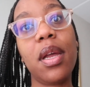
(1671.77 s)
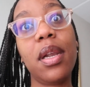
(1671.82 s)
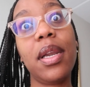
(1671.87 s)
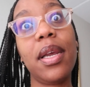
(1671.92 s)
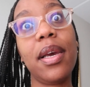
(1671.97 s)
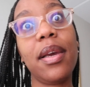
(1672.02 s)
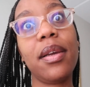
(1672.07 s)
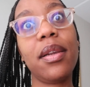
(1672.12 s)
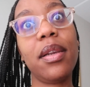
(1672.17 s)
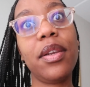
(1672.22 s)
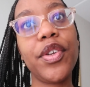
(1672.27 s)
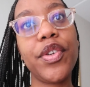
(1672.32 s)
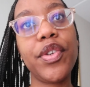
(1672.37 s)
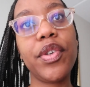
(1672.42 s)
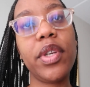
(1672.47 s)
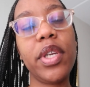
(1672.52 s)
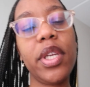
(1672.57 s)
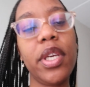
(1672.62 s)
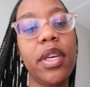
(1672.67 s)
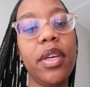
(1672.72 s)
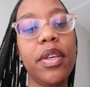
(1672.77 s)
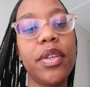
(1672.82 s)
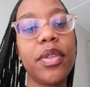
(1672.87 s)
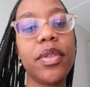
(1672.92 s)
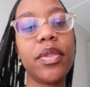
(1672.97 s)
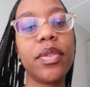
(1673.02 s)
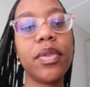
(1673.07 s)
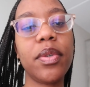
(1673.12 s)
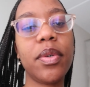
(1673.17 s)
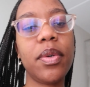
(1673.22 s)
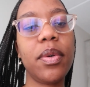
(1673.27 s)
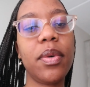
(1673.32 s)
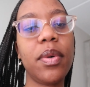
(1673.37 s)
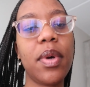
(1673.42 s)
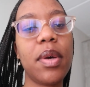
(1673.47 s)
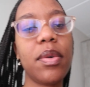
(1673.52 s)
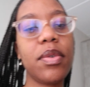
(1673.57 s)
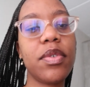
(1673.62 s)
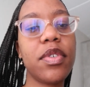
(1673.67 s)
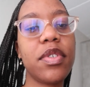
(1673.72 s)
like literally. So
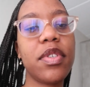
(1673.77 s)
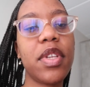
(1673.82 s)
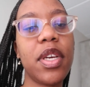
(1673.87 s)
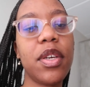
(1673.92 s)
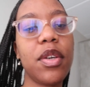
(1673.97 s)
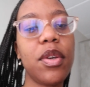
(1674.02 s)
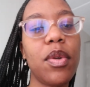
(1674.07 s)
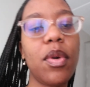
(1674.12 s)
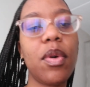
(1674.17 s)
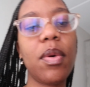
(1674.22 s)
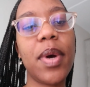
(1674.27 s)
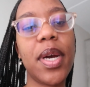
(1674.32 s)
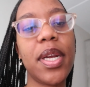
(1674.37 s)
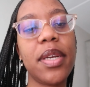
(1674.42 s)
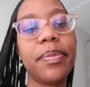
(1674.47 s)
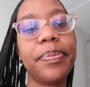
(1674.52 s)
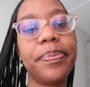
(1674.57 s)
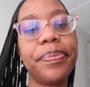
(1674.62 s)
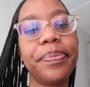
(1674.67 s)
I was just like, you know what,